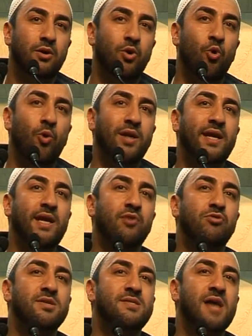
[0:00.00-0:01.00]
who when he
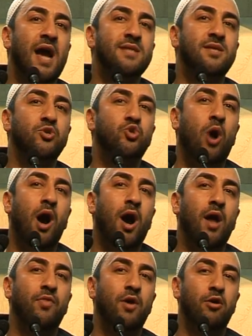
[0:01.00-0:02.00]
recited
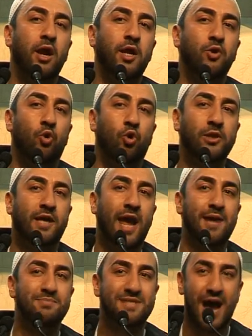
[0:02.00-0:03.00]
dua, the rain all
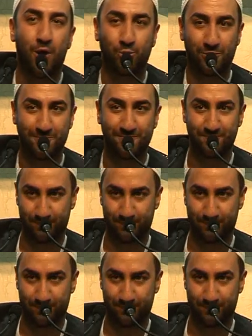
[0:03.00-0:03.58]
came down.